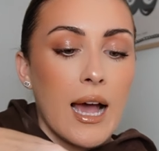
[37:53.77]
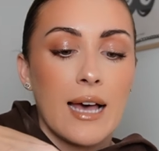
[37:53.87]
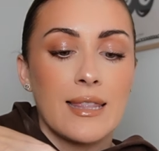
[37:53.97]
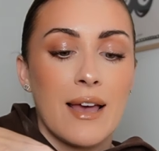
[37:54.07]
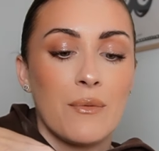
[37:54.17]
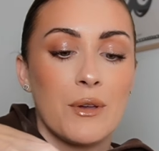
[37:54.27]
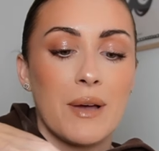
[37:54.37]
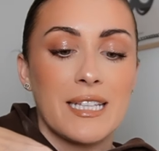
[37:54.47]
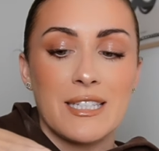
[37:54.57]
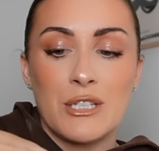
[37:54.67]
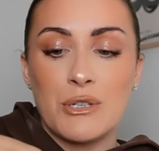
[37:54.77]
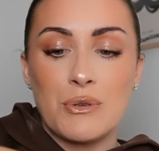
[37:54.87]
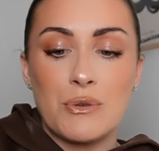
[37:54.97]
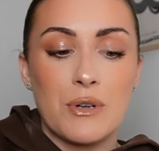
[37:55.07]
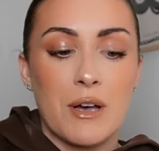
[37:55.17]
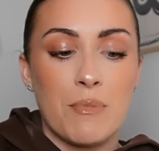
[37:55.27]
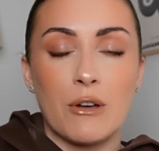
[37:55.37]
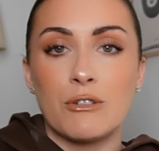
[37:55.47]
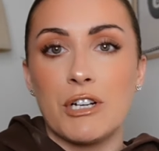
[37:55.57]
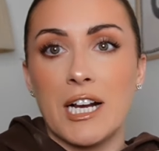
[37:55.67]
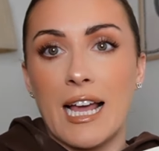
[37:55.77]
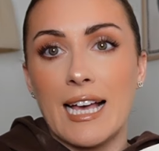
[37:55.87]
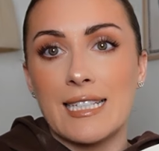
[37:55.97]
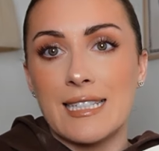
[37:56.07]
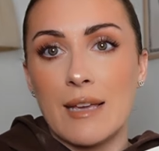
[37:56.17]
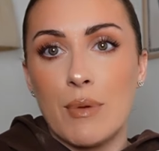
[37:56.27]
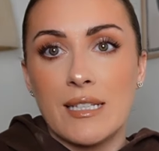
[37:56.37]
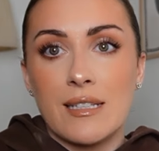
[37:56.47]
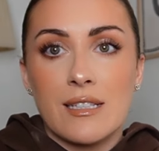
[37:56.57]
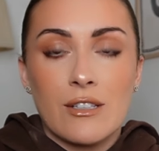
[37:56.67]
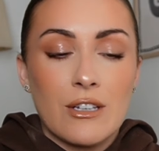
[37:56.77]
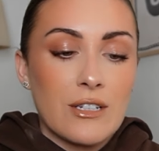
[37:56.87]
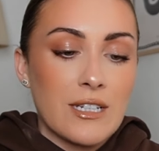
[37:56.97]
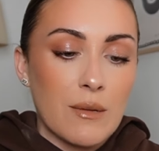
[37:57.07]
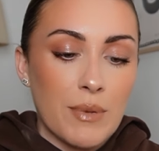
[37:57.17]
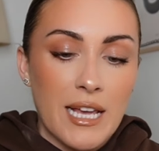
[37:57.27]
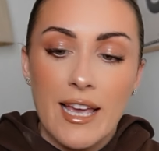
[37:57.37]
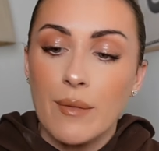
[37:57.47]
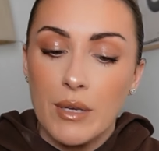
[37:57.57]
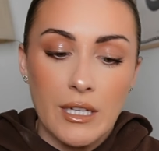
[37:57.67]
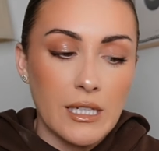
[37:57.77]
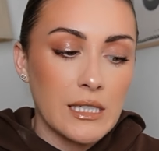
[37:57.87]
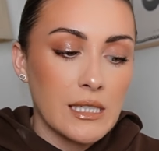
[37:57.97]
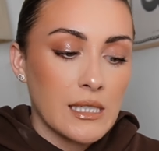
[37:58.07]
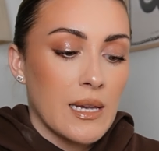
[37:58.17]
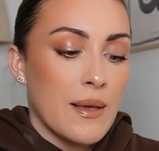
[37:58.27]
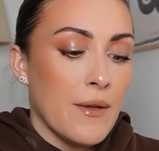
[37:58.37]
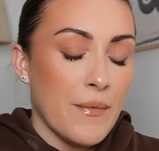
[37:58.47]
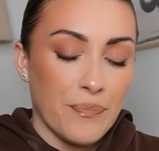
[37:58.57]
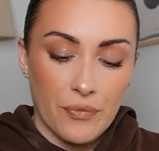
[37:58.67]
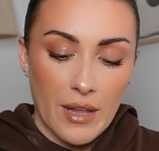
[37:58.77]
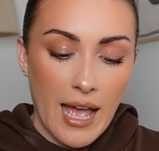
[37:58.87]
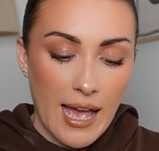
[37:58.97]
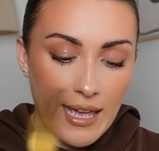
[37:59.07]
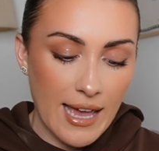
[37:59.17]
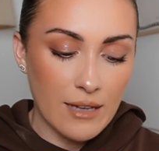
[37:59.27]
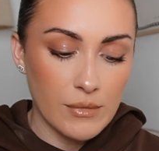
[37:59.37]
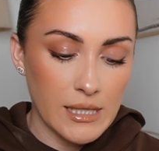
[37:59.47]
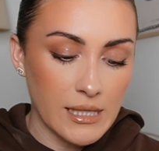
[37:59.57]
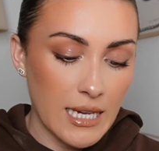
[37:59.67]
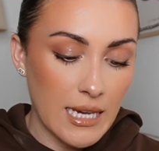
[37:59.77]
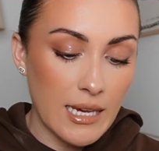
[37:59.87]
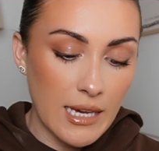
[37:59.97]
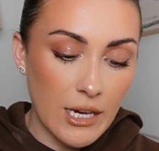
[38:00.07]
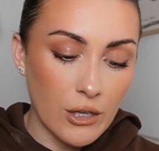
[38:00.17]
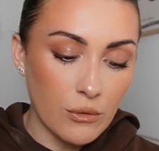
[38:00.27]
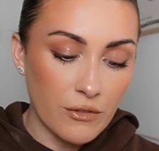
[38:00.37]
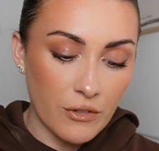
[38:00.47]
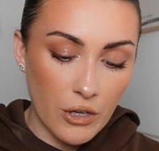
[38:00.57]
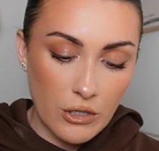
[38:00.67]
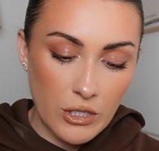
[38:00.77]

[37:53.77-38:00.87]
And then we went to a pottery class and I painted this girl dinner plate because I am CEO of girl